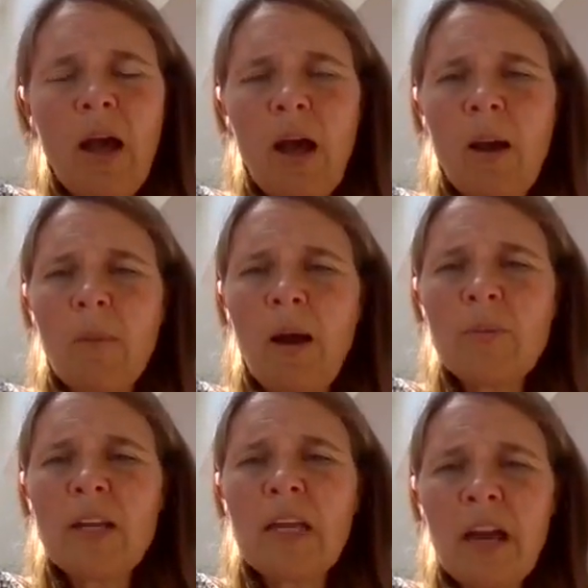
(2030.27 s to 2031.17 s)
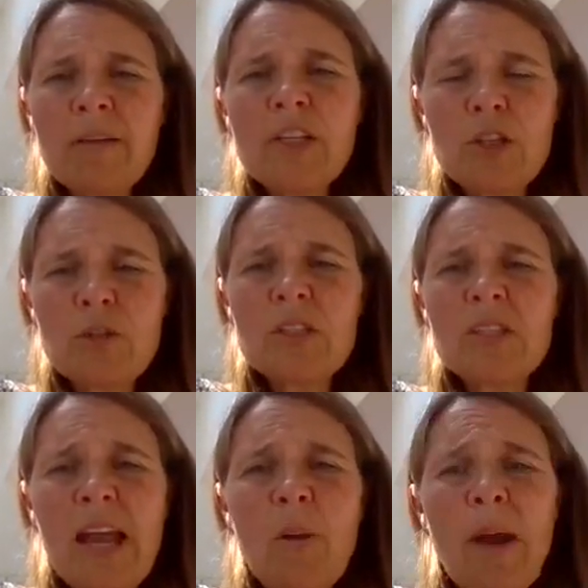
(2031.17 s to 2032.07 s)
I would encourage you to
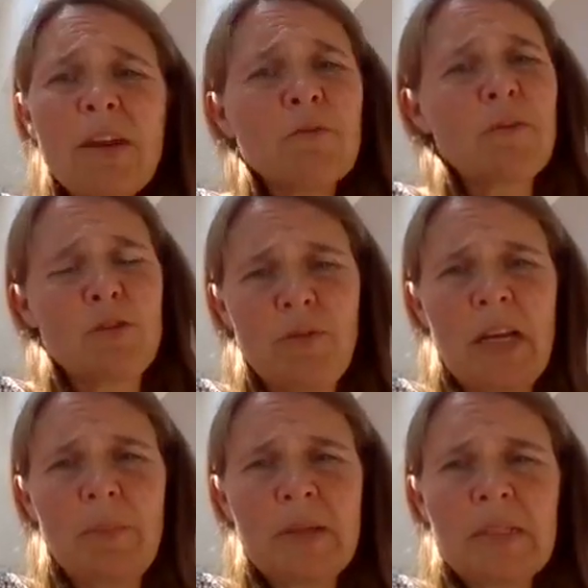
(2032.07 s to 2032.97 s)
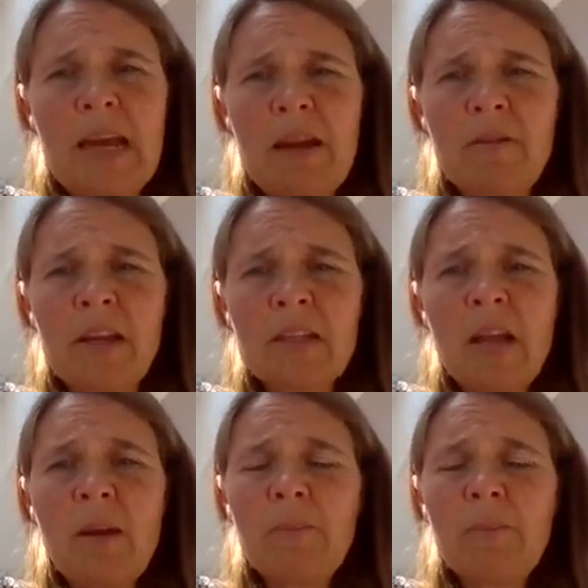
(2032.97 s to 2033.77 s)
stay away from those really busy areas,